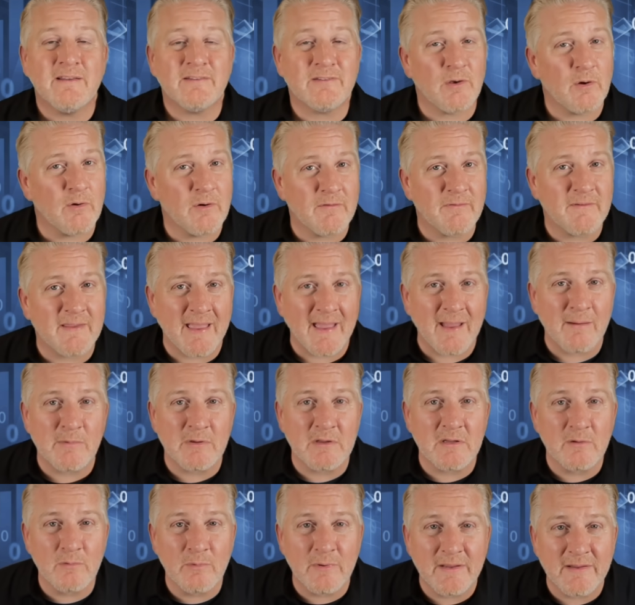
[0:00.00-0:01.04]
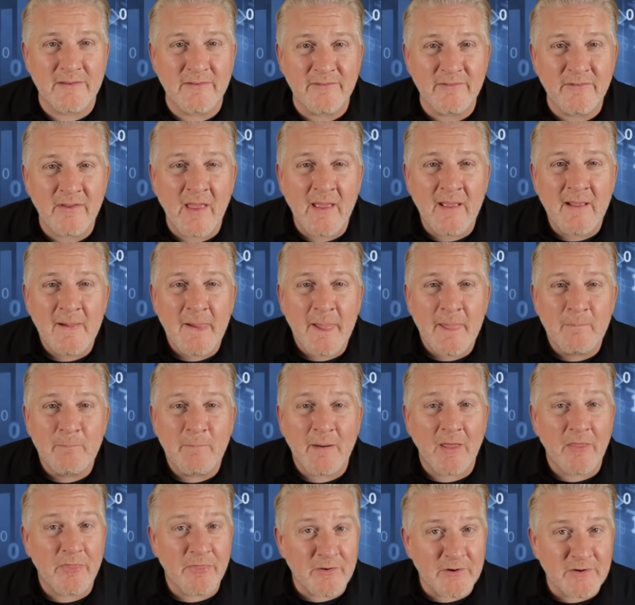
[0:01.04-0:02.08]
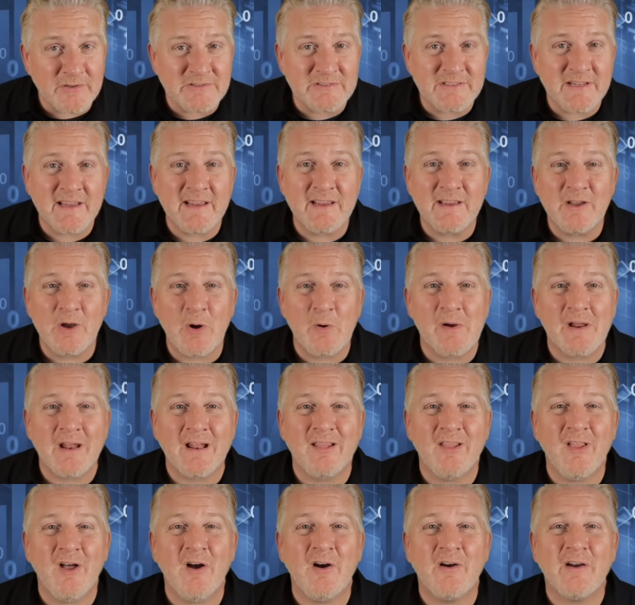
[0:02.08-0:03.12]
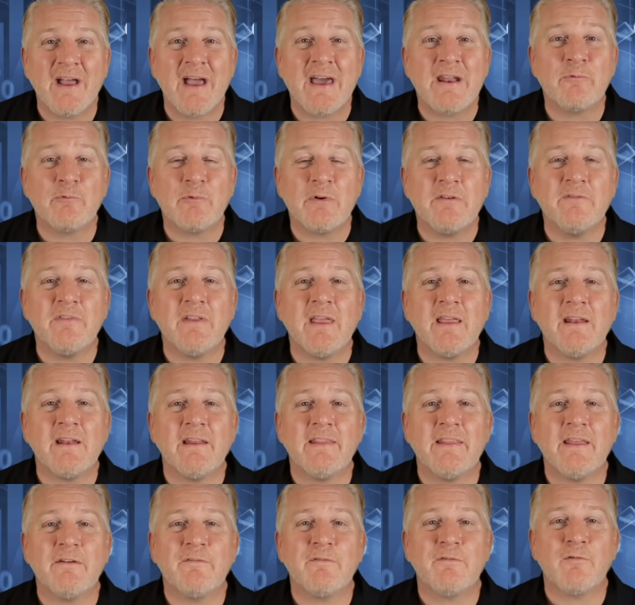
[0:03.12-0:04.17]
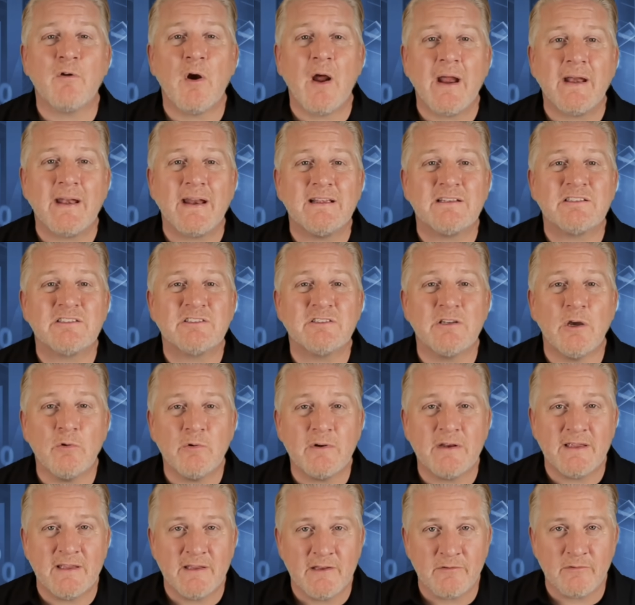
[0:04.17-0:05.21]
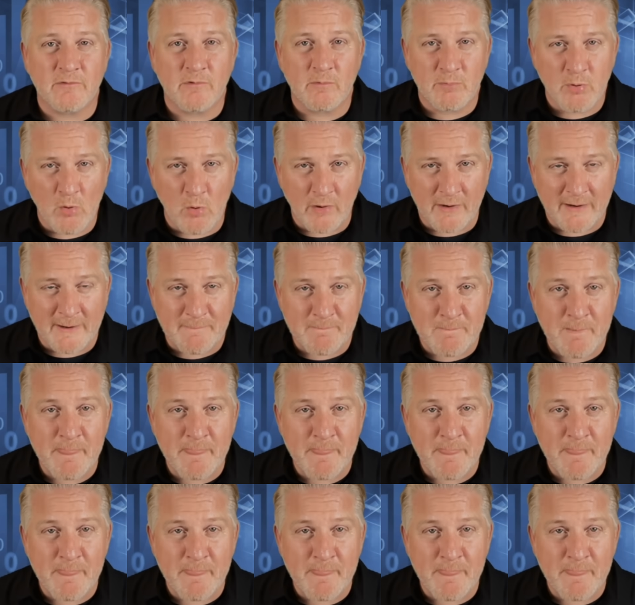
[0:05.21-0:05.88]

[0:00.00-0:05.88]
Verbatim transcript: So if Kamala wins, by Thursday, going long on Rivian, and then Friday, Sony is reporting.